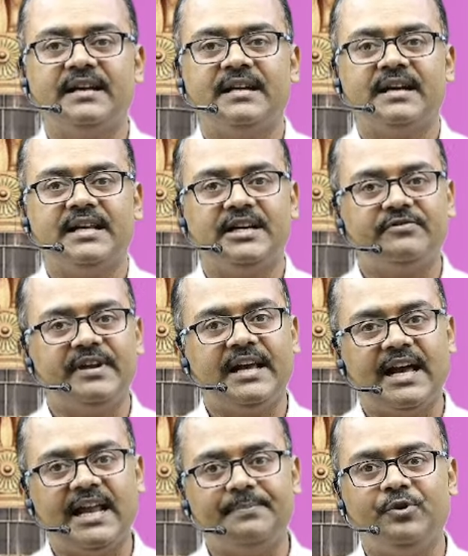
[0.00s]
and it will
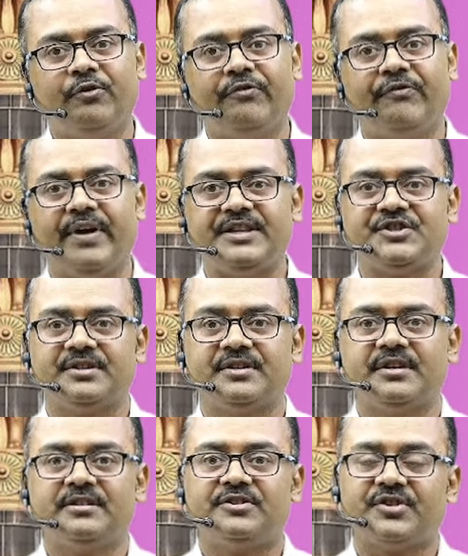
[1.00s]
help you fetch
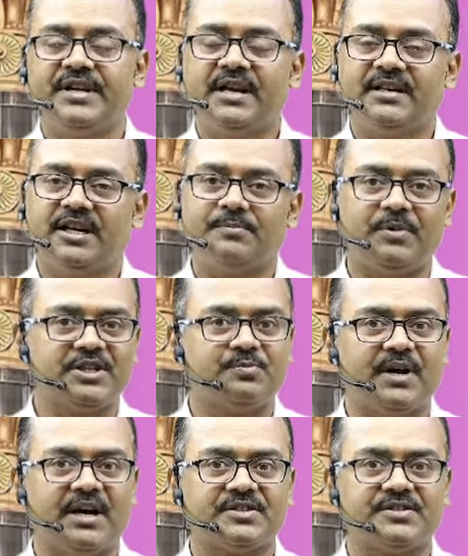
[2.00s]
300 plus marks.